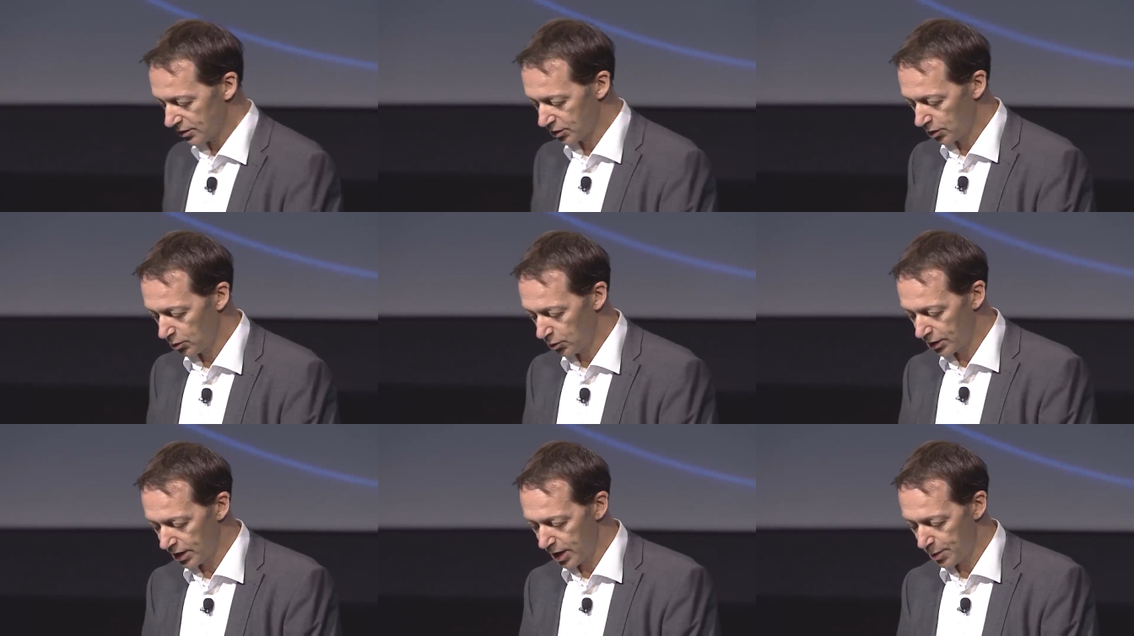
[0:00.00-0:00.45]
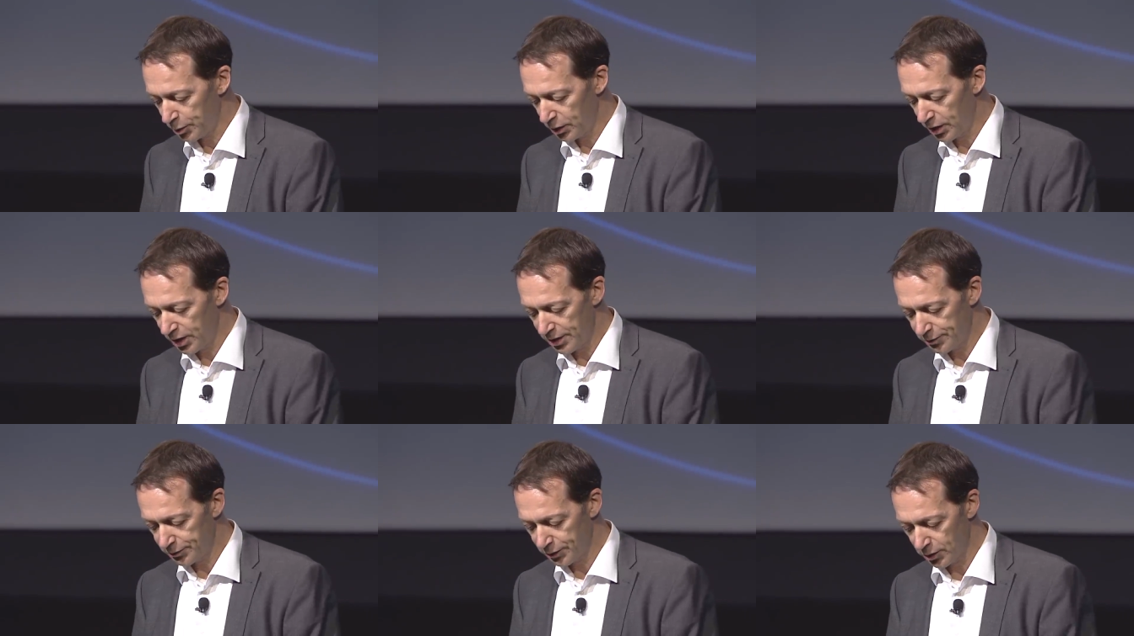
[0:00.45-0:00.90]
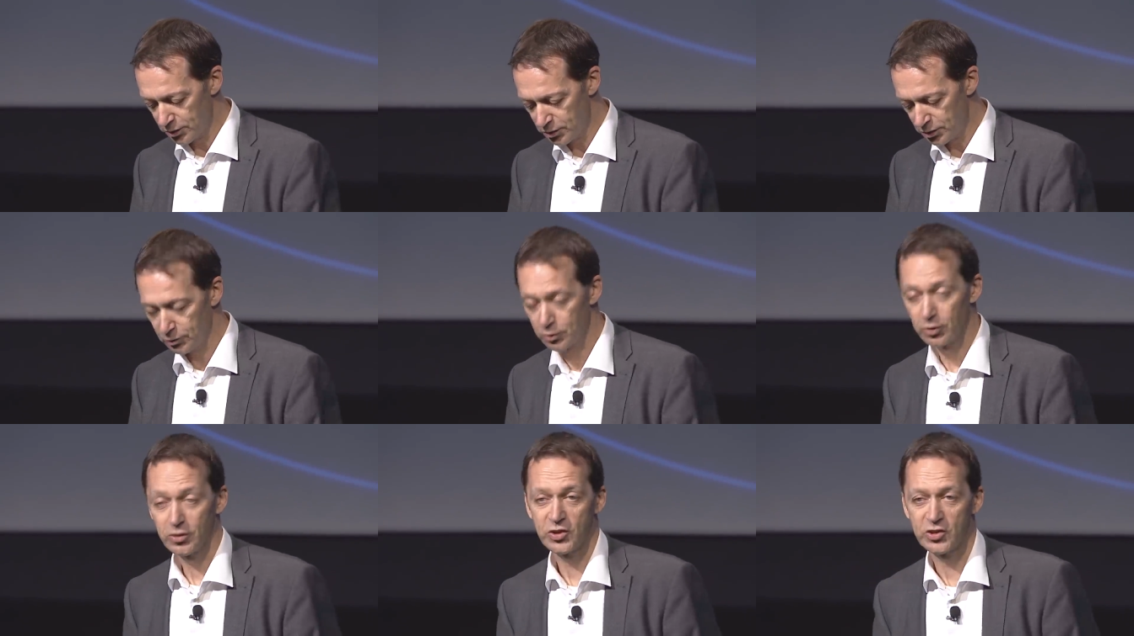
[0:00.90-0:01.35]
So on Apple iPhones,
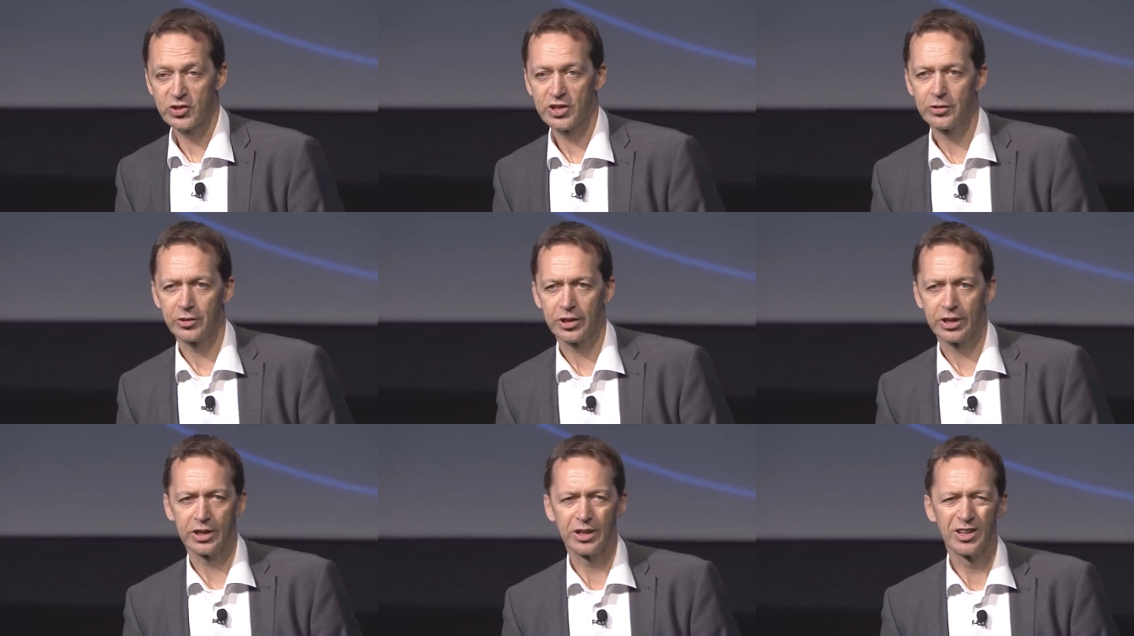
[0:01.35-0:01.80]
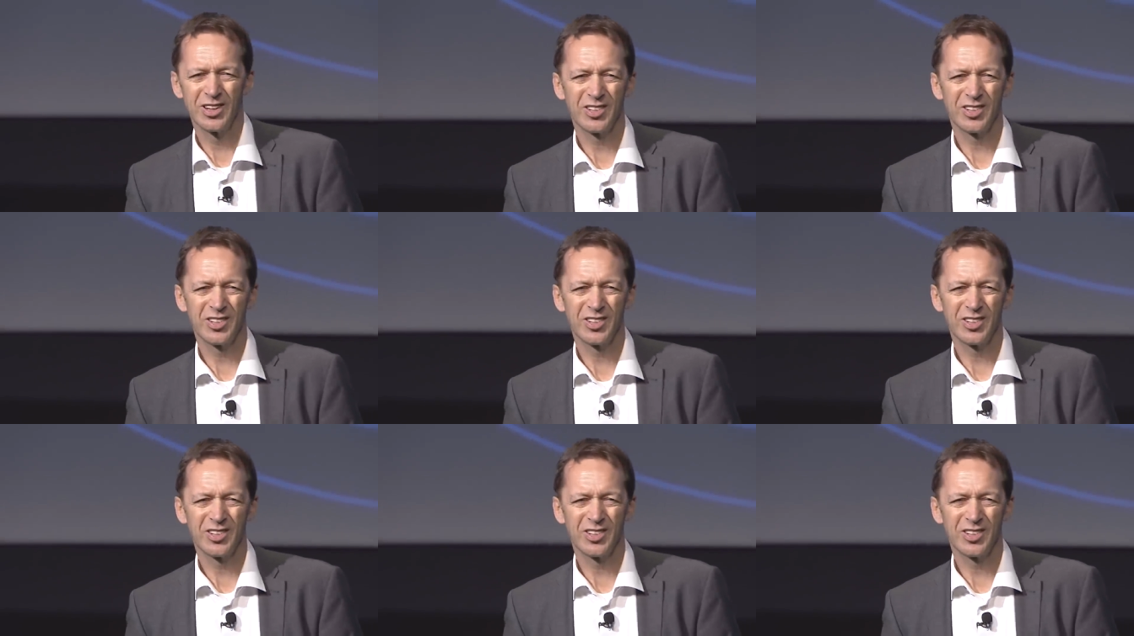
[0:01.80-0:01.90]
you've got Siri.